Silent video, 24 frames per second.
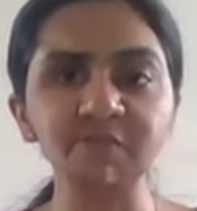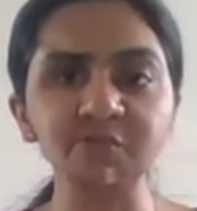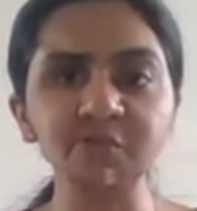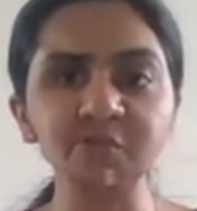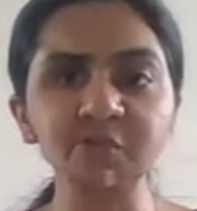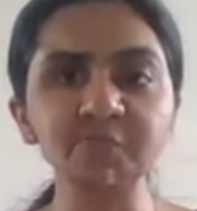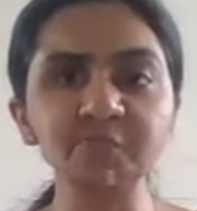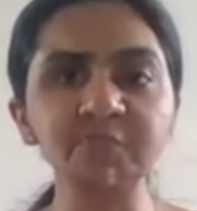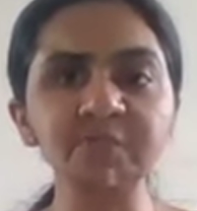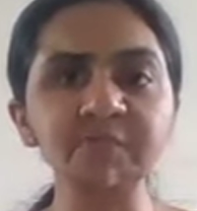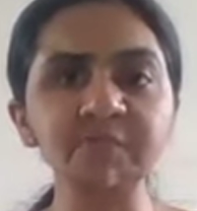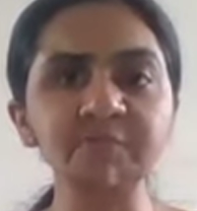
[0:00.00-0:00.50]
You
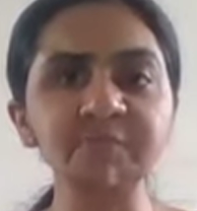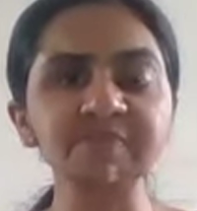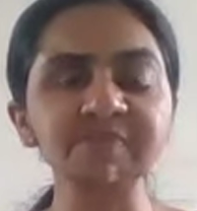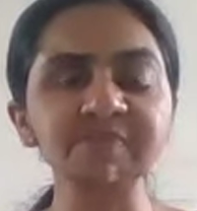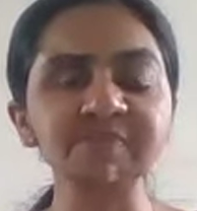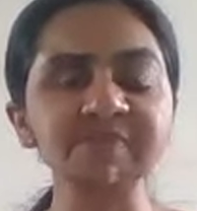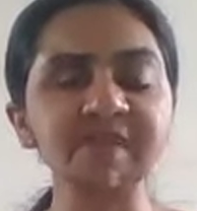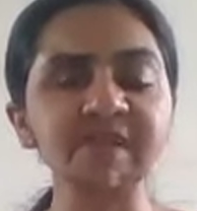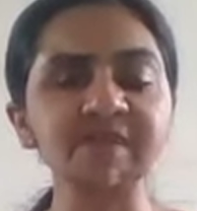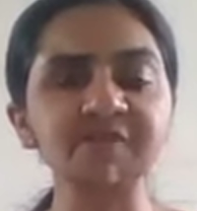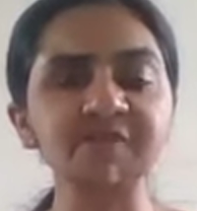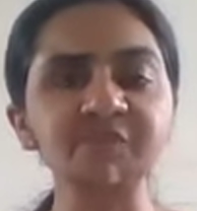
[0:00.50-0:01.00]
know, people
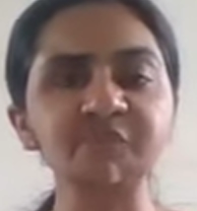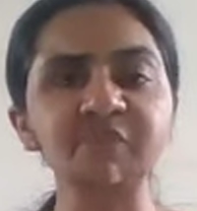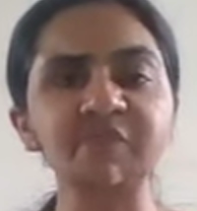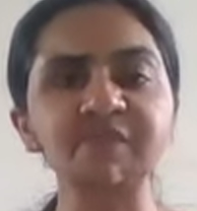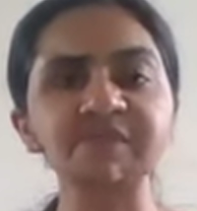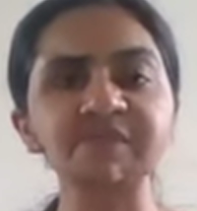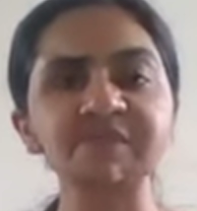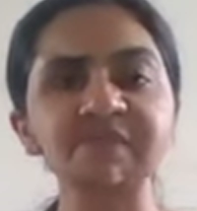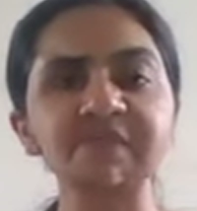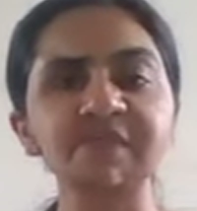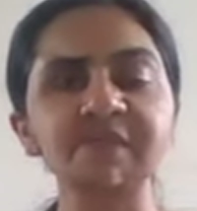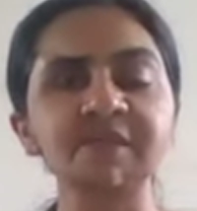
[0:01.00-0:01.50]
start
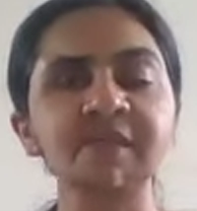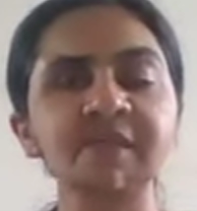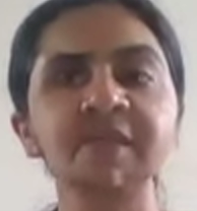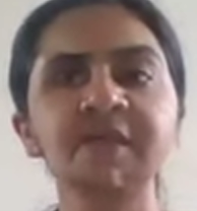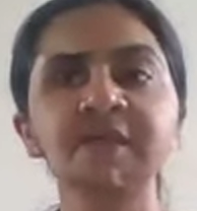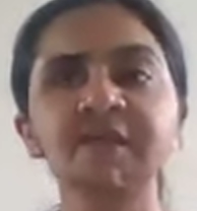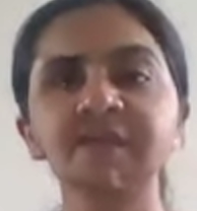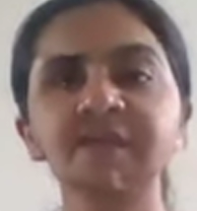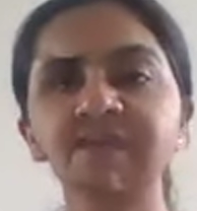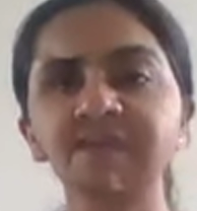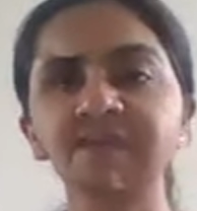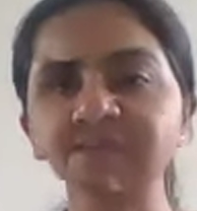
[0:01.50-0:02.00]
facing
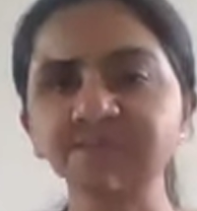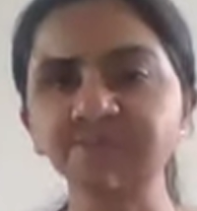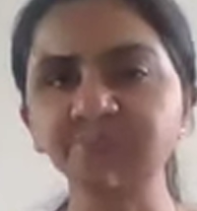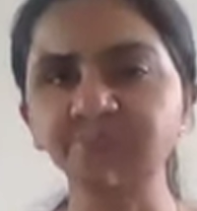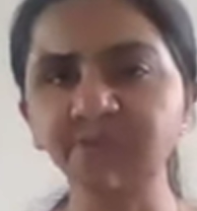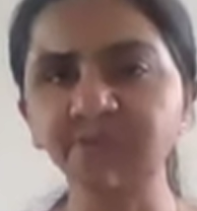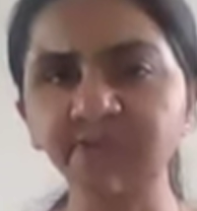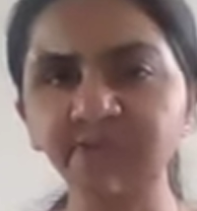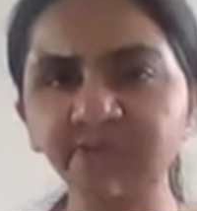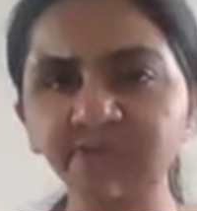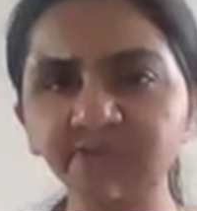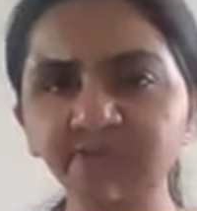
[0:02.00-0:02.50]

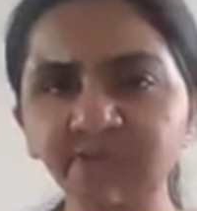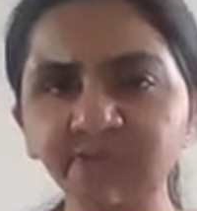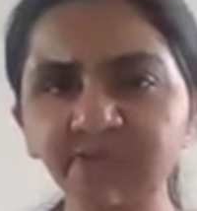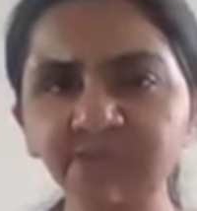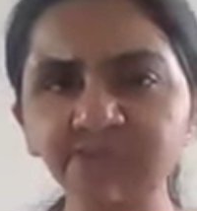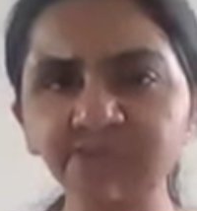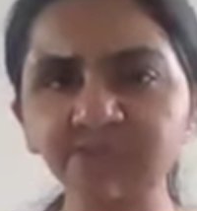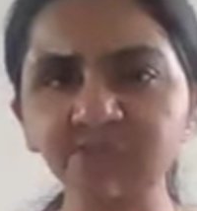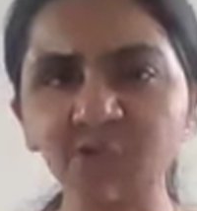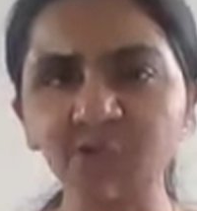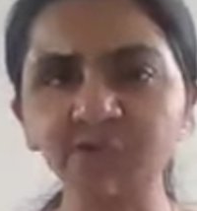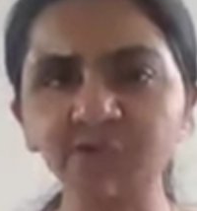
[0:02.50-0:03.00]
respiratory
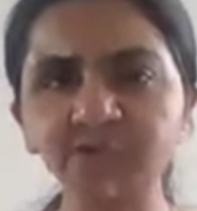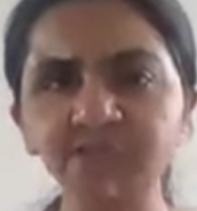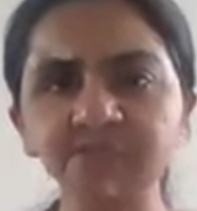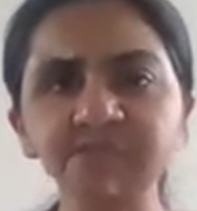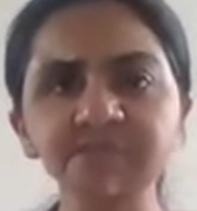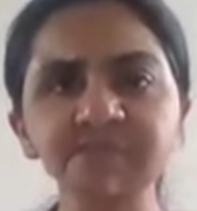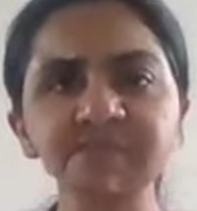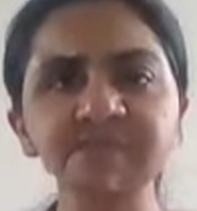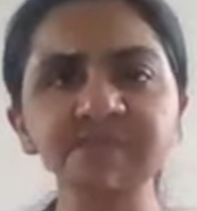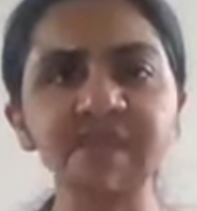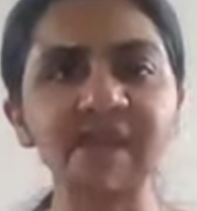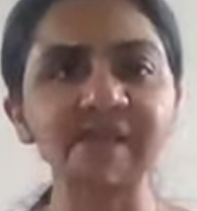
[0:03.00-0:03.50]

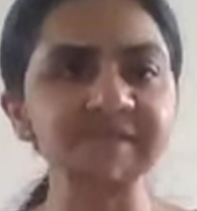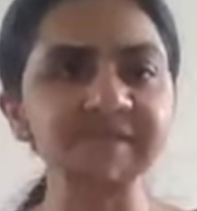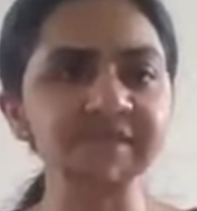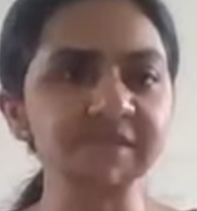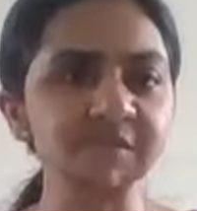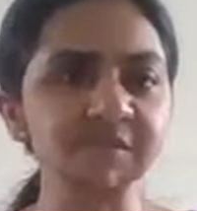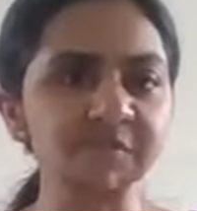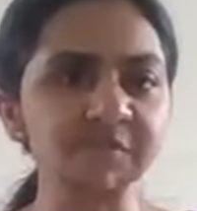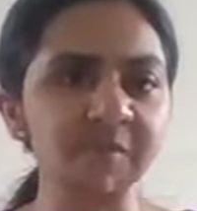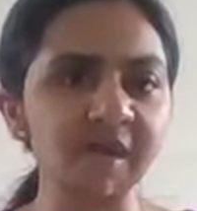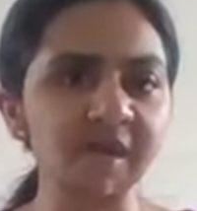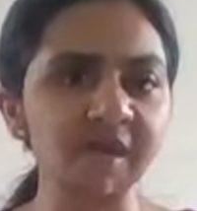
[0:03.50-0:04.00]
disorders,
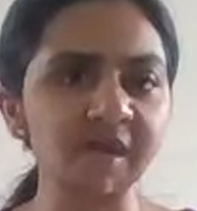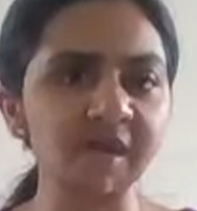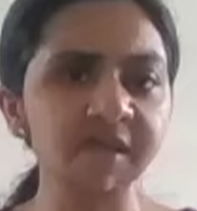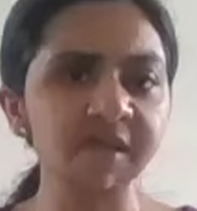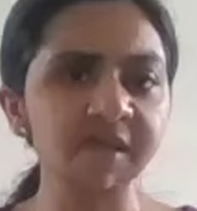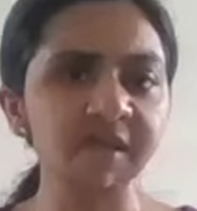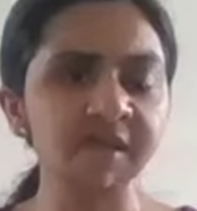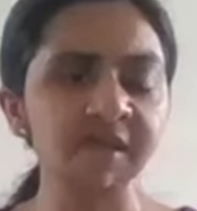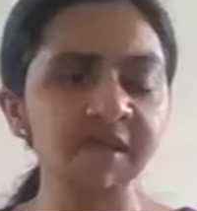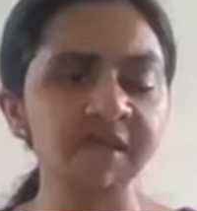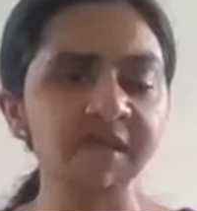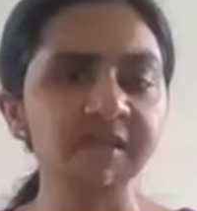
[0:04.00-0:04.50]
asthma,
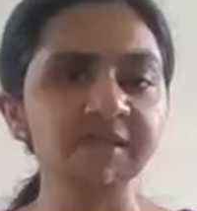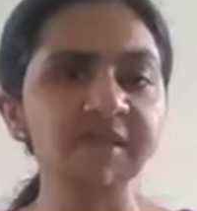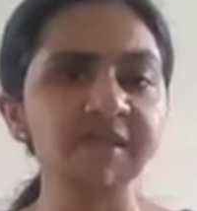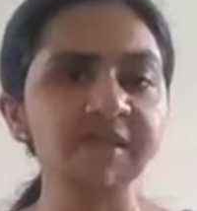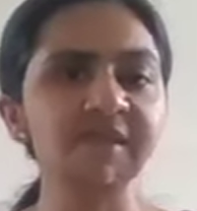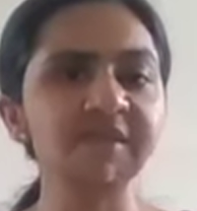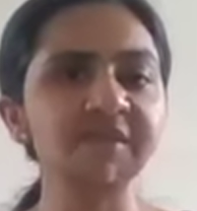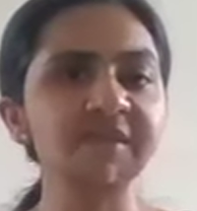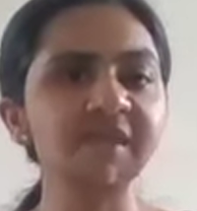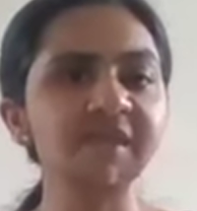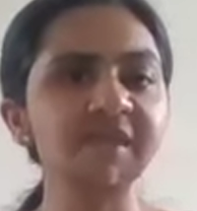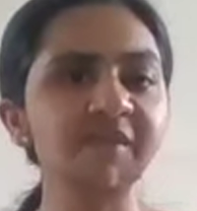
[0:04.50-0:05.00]

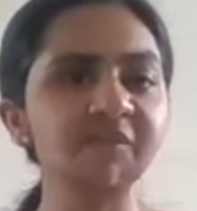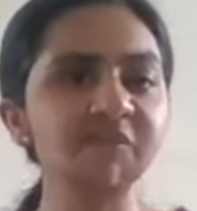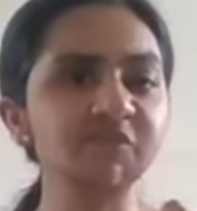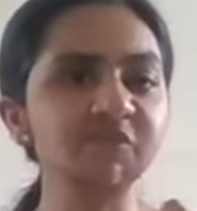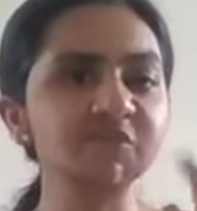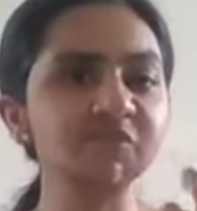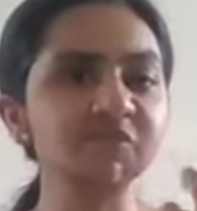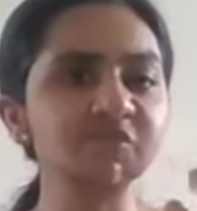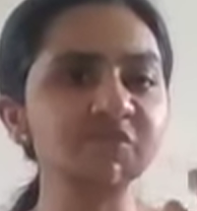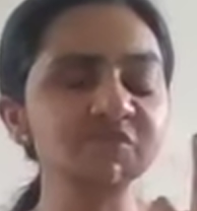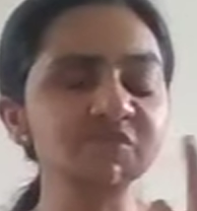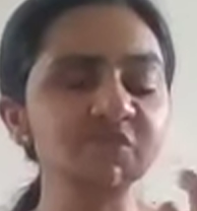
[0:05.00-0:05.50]
then they have
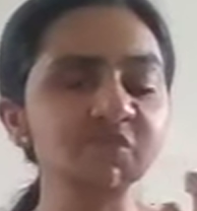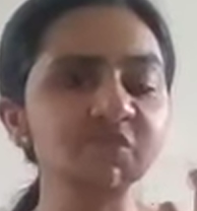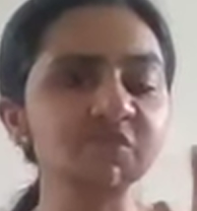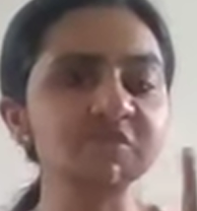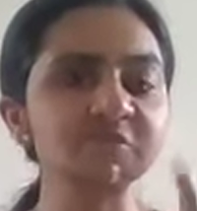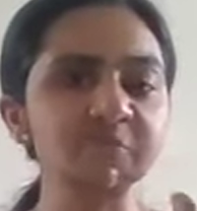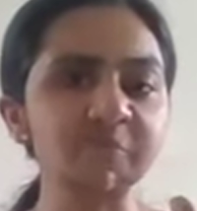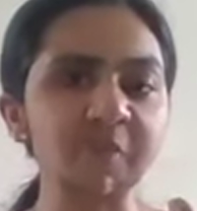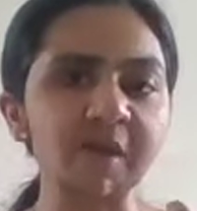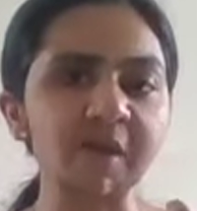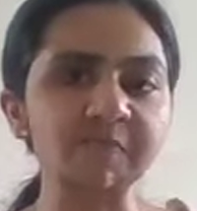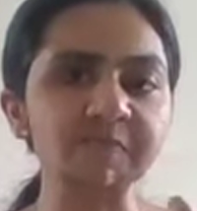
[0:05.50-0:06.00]
to use
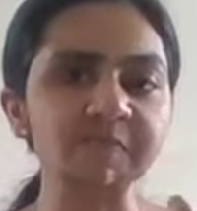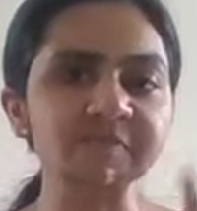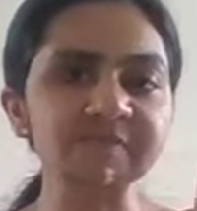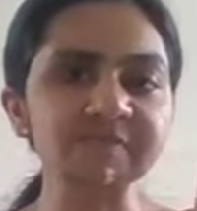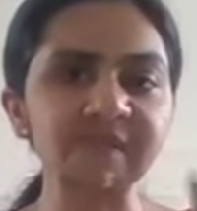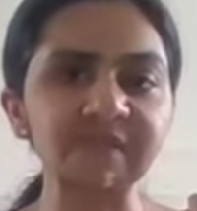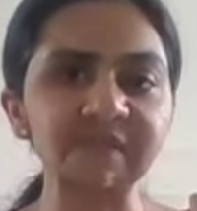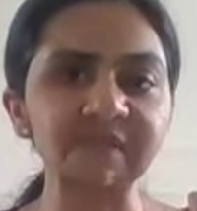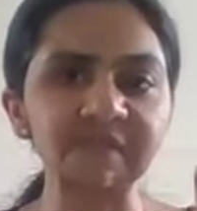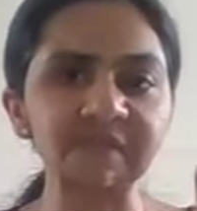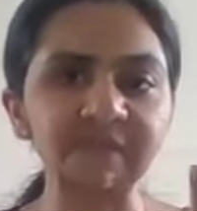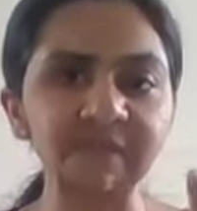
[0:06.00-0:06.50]
those pumps
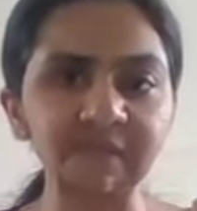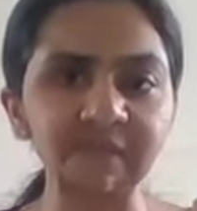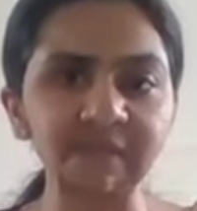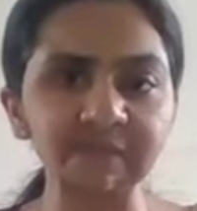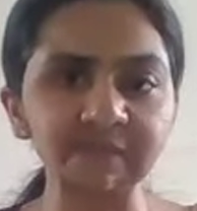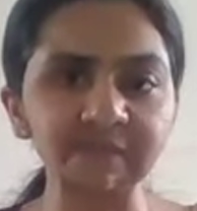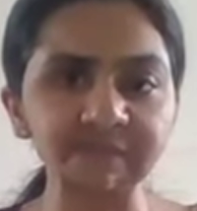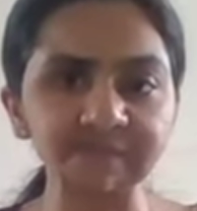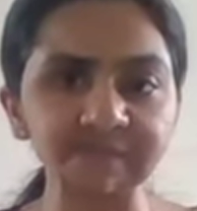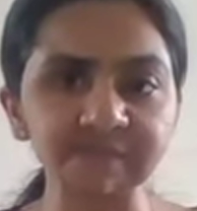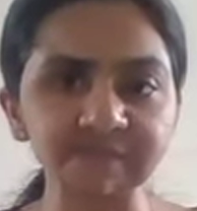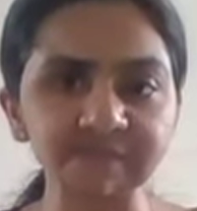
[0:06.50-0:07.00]
and
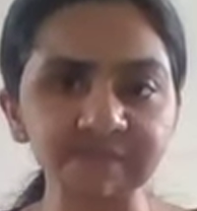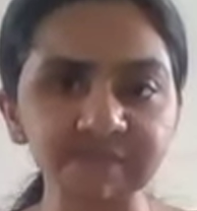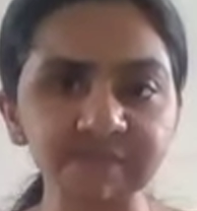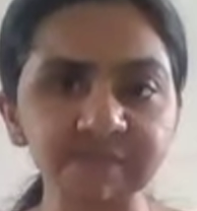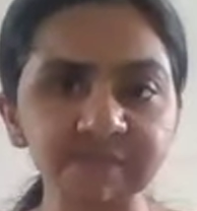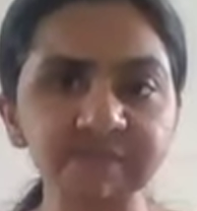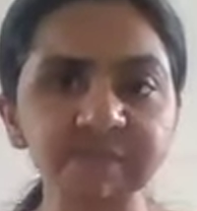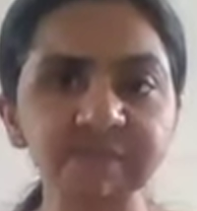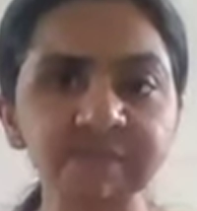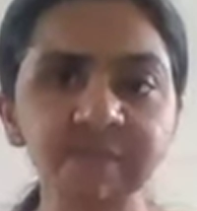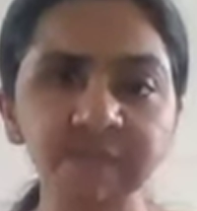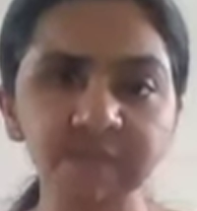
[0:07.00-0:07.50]
inhalers,